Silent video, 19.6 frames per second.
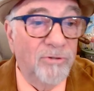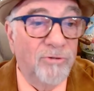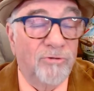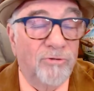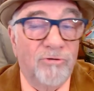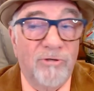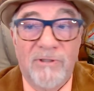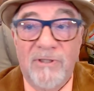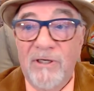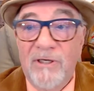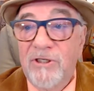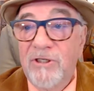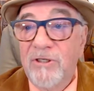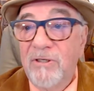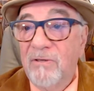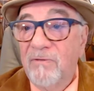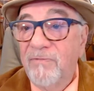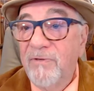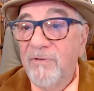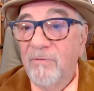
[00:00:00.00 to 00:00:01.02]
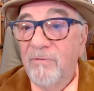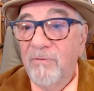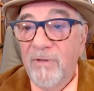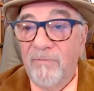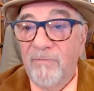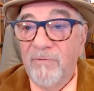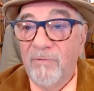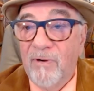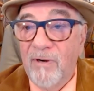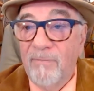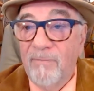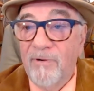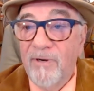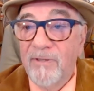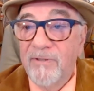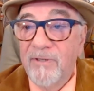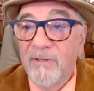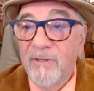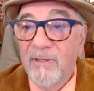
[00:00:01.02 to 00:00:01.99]
traditional view, if you want to
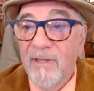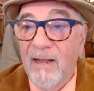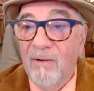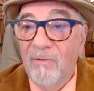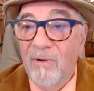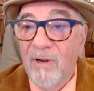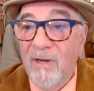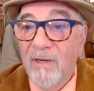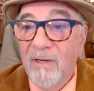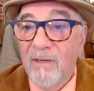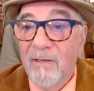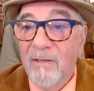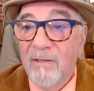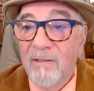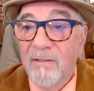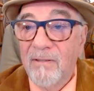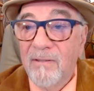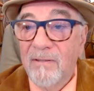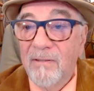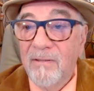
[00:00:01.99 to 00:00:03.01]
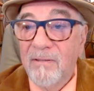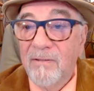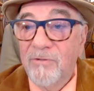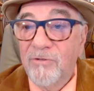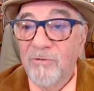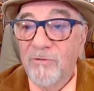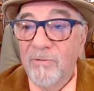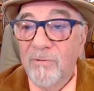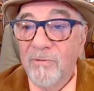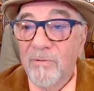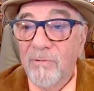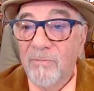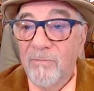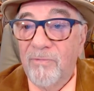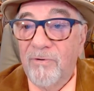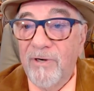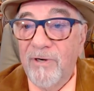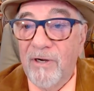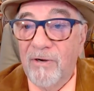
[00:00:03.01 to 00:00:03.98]
put it to you that way.
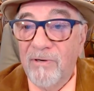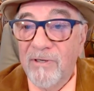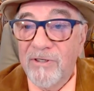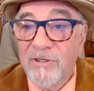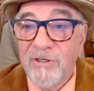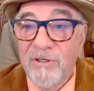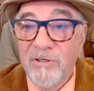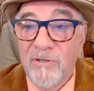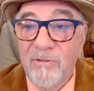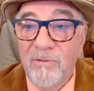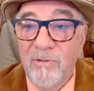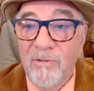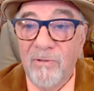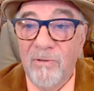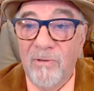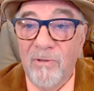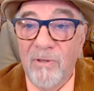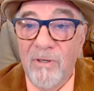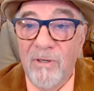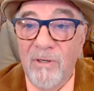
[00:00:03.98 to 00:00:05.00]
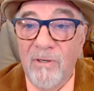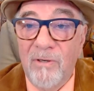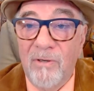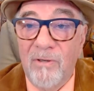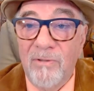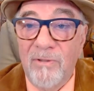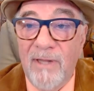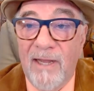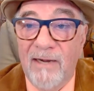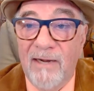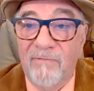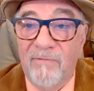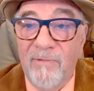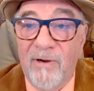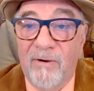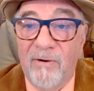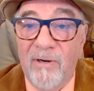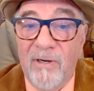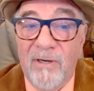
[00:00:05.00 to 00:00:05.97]
Pre Christian, Native
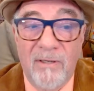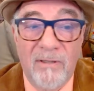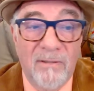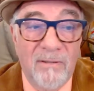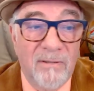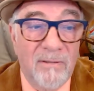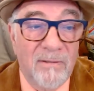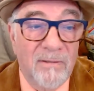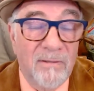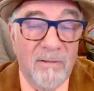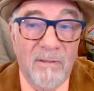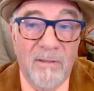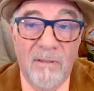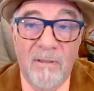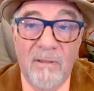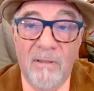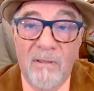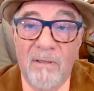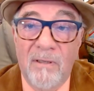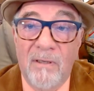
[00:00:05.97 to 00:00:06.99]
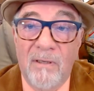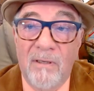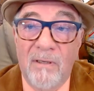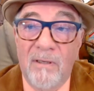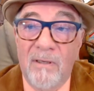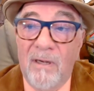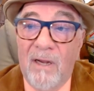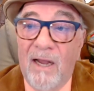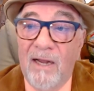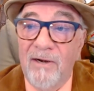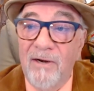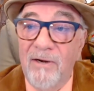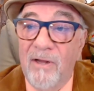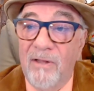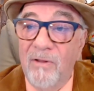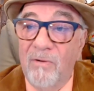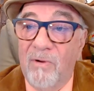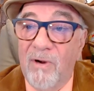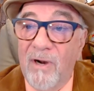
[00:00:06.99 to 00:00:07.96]
American, I had
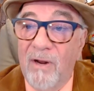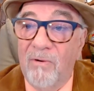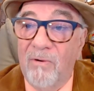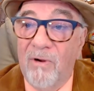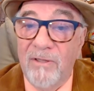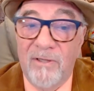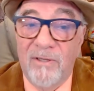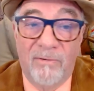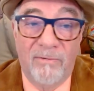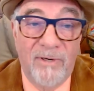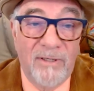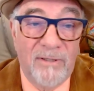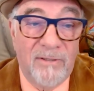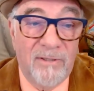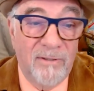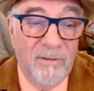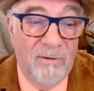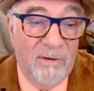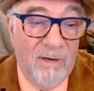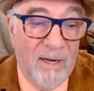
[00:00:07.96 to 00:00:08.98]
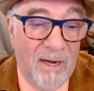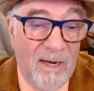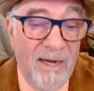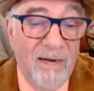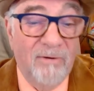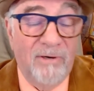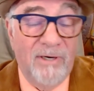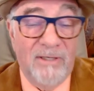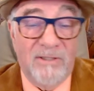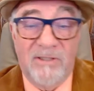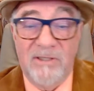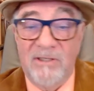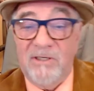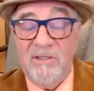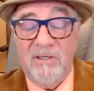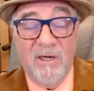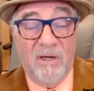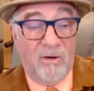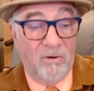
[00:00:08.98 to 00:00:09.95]
another one I wanted to read to you. Uh, here it is.
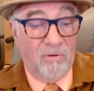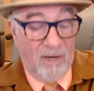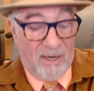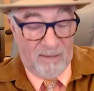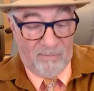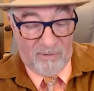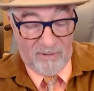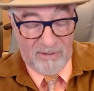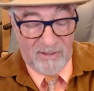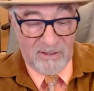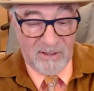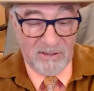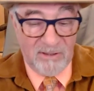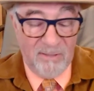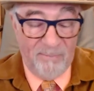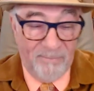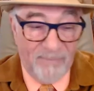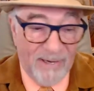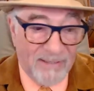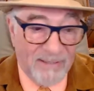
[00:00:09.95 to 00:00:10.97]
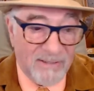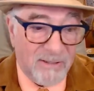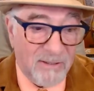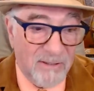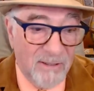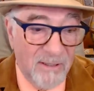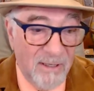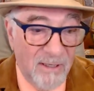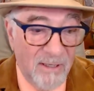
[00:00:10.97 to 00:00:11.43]
This is incredible. This is the best